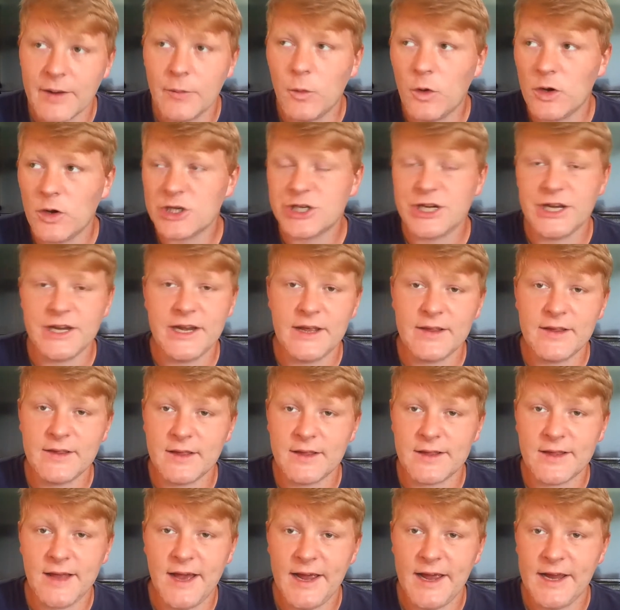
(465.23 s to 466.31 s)
what she needs to
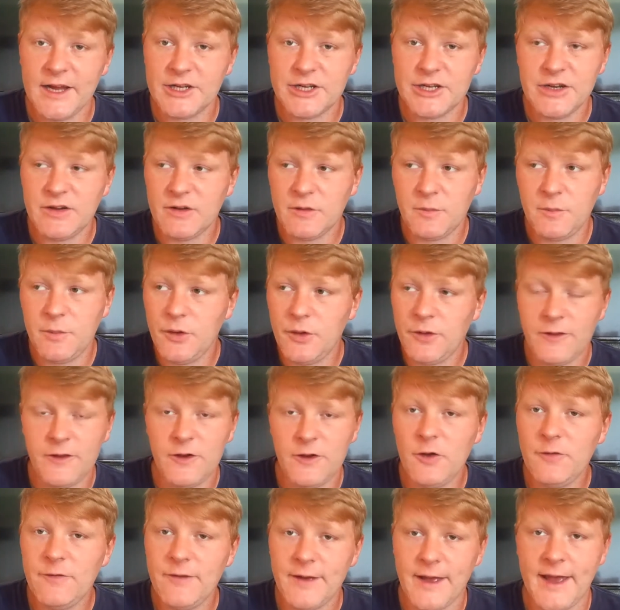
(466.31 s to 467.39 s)
say. She just puts it
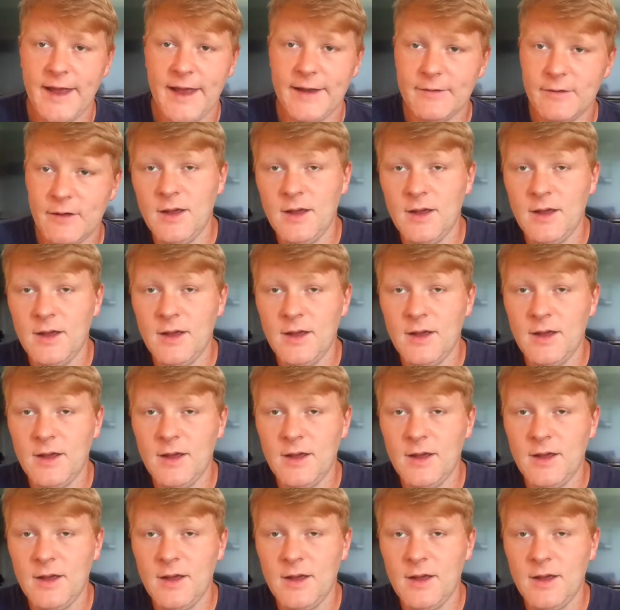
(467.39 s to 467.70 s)
off again.